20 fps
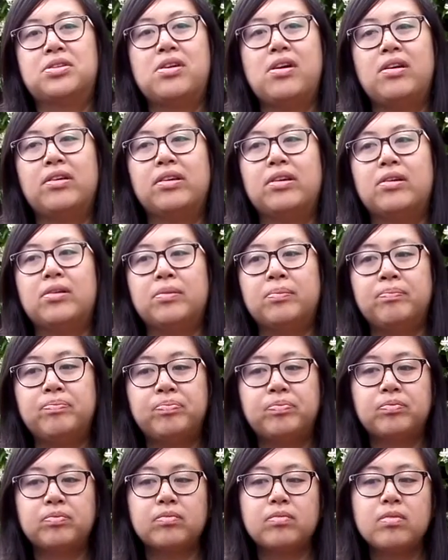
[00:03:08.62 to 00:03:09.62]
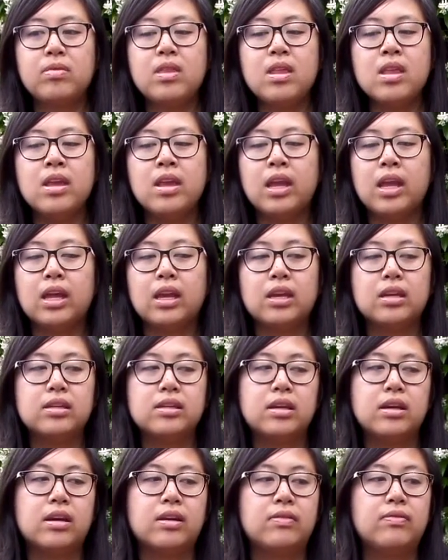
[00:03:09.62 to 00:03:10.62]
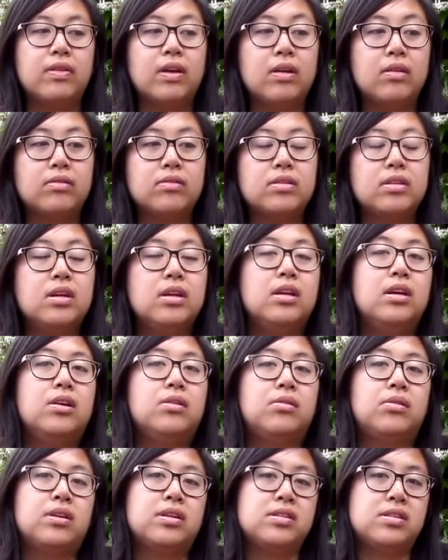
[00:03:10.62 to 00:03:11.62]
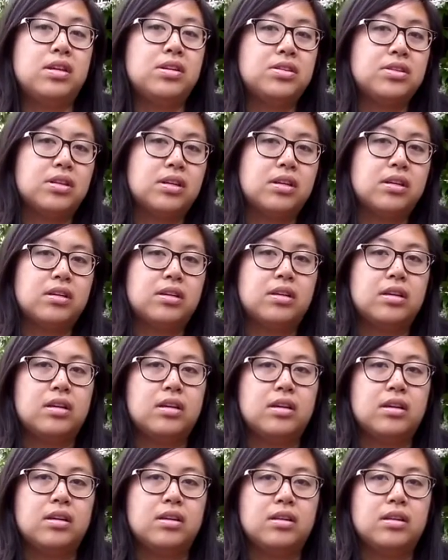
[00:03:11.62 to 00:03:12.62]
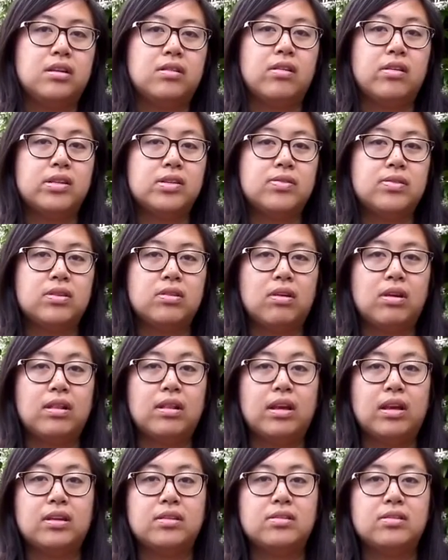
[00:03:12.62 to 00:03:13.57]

to Chicago. And I found an organization, the Alliance for the Great